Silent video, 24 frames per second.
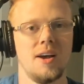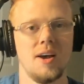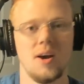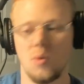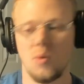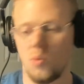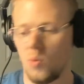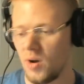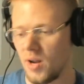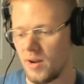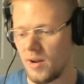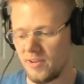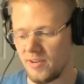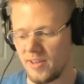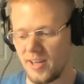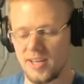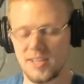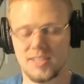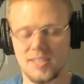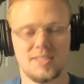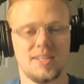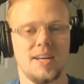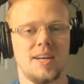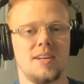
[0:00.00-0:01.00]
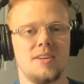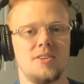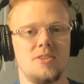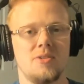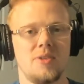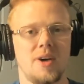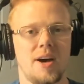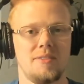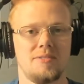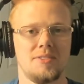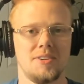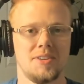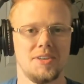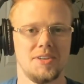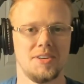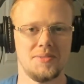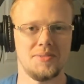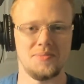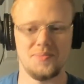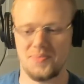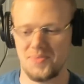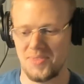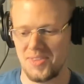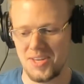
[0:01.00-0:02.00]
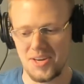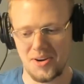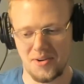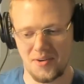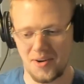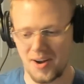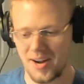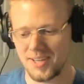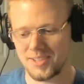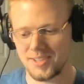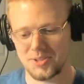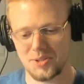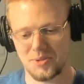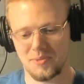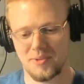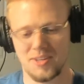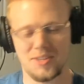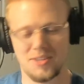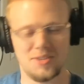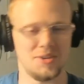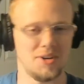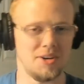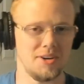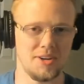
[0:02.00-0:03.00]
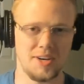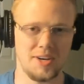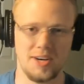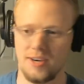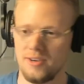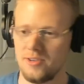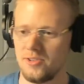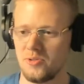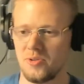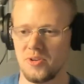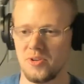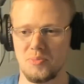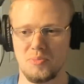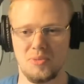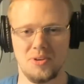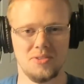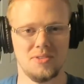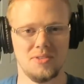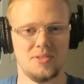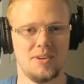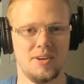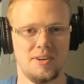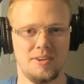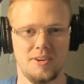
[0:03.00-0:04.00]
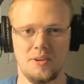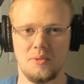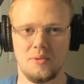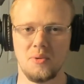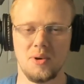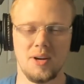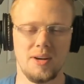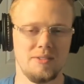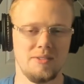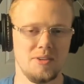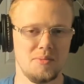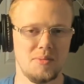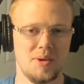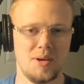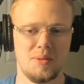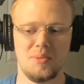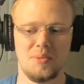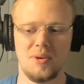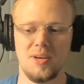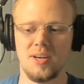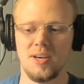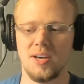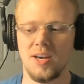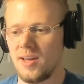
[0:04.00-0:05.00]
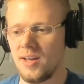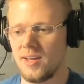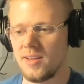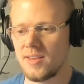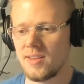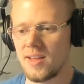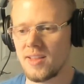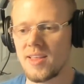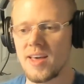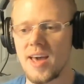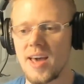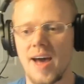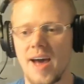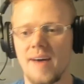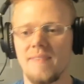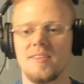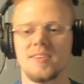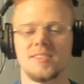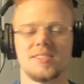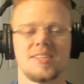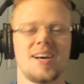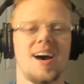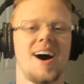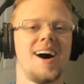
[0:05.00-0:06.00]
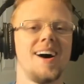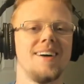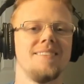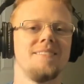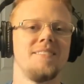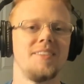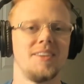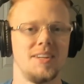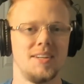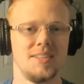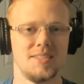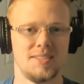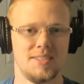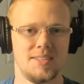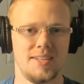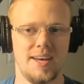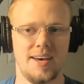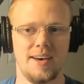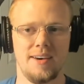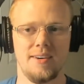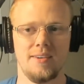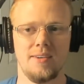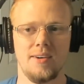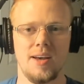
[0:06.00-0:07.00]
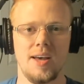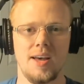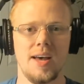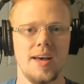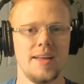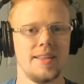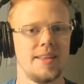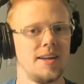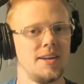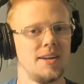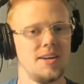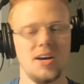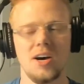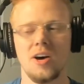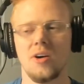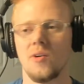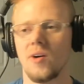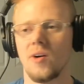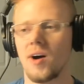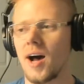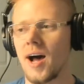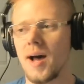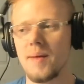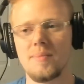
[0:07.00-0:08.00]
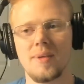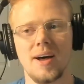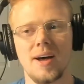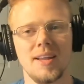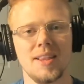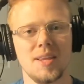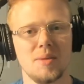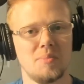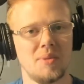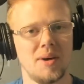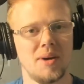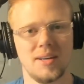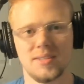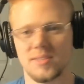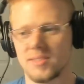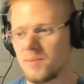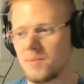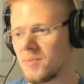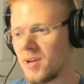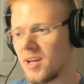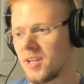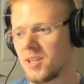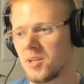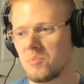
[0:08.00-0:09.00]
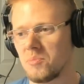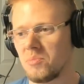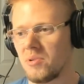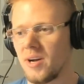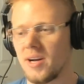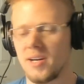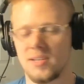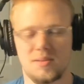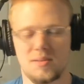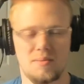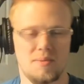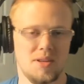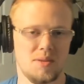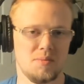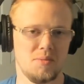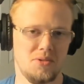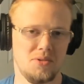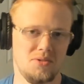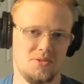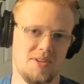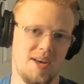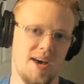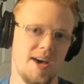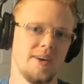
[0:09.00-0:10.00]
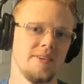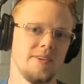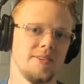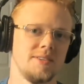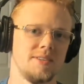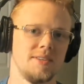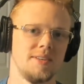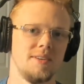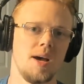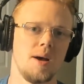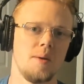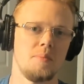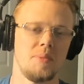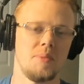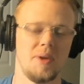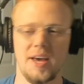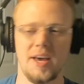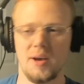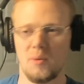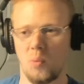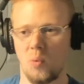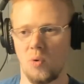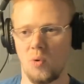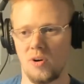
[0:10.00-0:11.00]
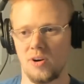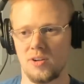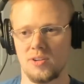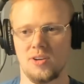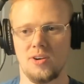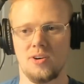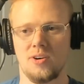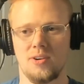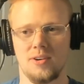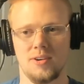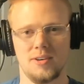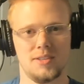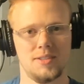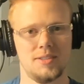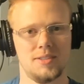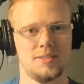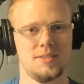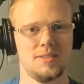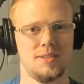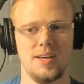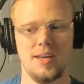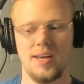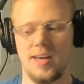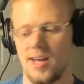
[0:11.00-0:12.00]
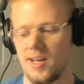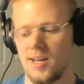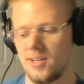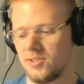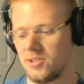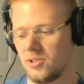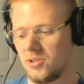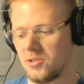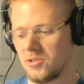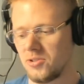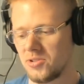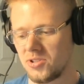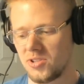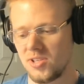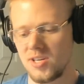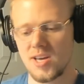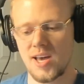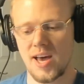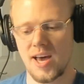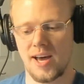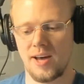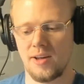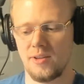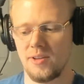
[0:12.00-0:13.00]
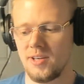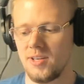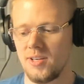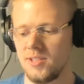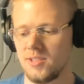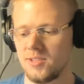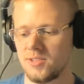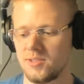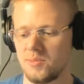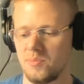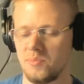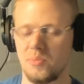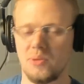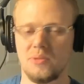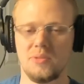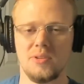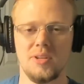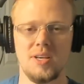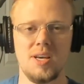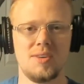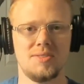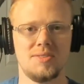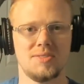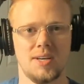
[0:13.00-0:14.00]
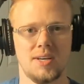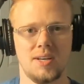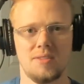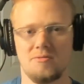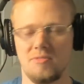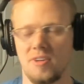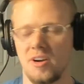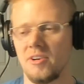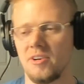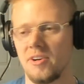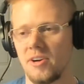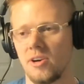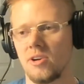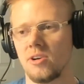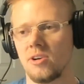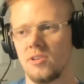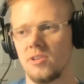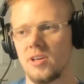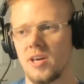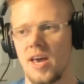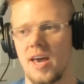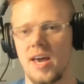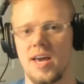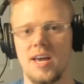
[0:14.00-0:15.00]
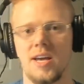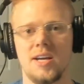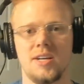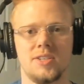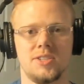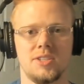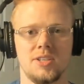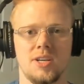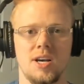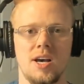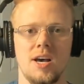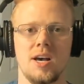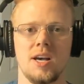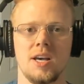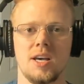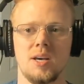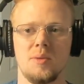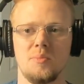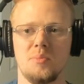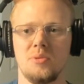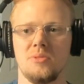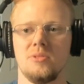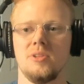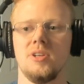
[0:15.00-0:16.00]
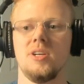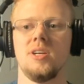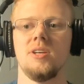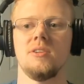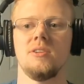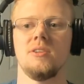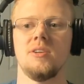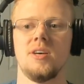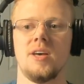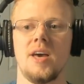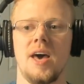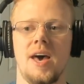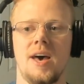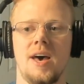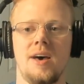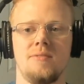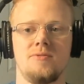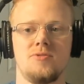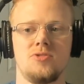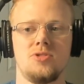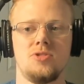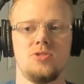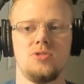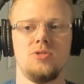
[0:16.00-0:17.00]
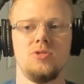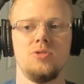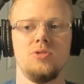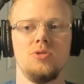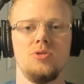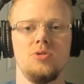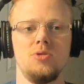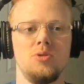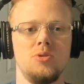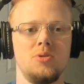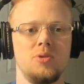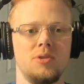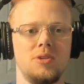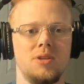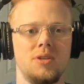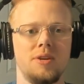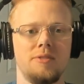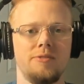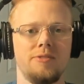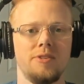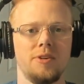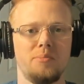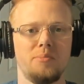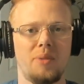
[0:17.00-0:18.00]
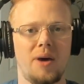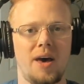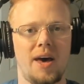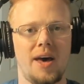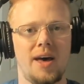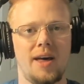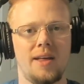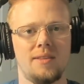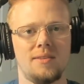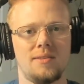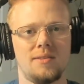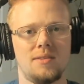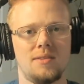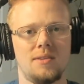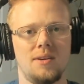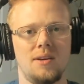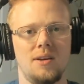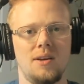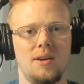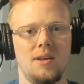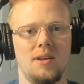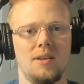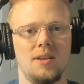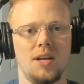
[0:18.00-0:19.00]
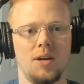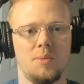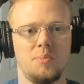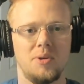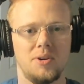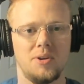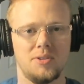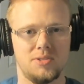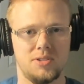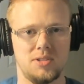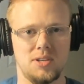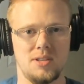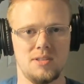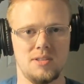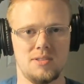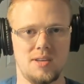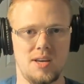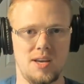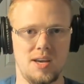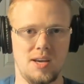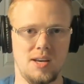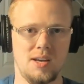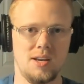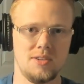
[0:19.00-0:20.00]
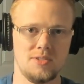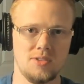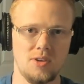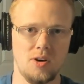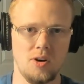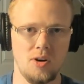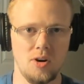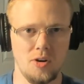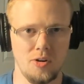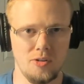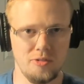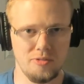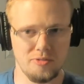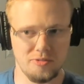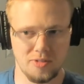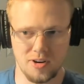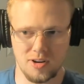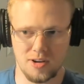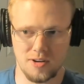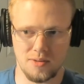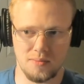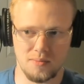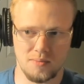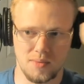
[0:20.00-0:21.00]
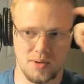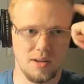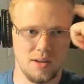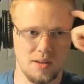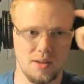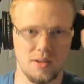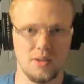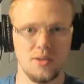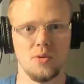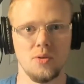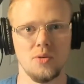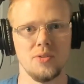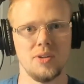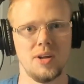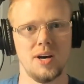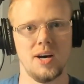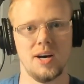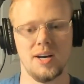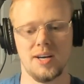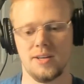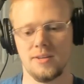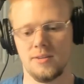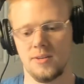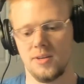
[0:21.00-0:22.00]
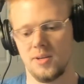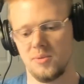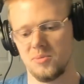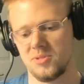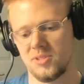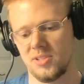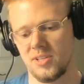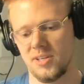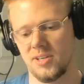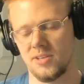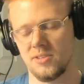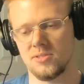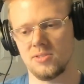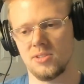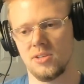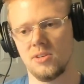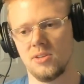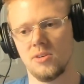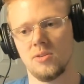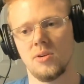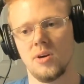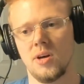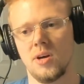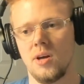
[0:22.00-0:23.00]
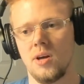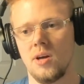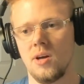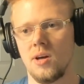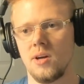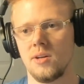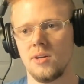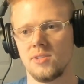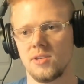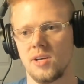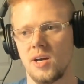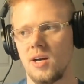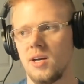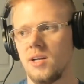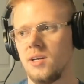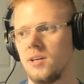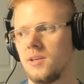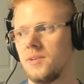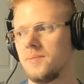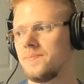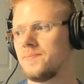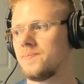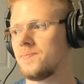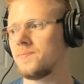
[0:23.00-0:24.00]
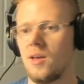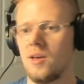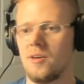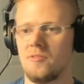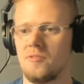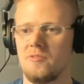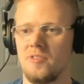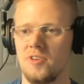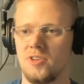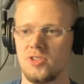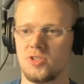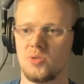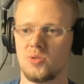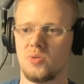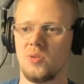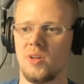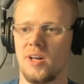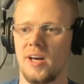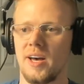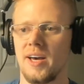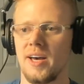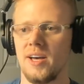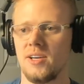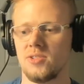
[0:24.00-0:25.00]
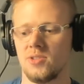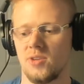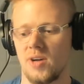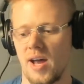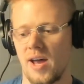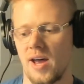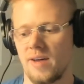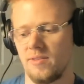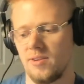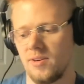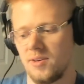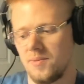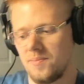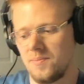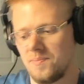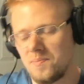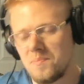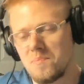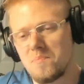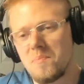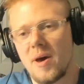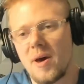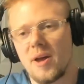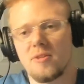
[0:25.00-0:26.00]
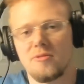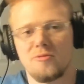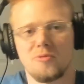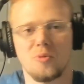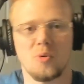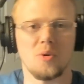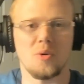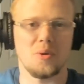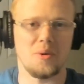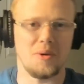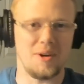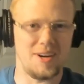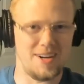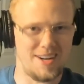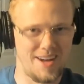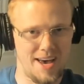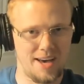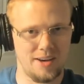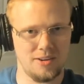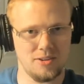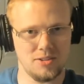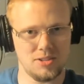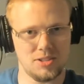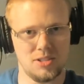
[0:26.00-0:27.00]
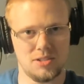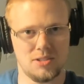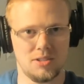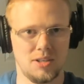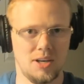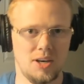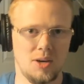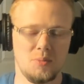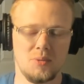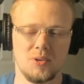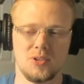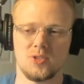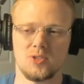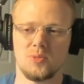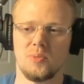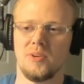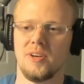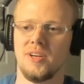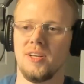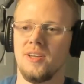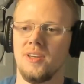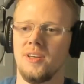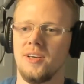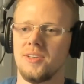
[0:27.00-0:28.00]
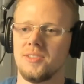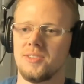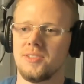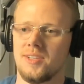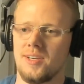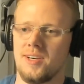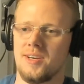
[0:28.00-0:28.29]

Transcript: whatever they decide to do after, high school, if they do go to college, join the military, whatever it may be, that they have this confidence now that no, I'm not the best, I'm not the brightest, I'm not the most talented, but I work the hardest. And so you see how these beliefs at a very early age completely have two different paths that a person can take. And it's all from the old noggin upstairs. So to kind of visualize or have a metaphor or analogy to help explain this,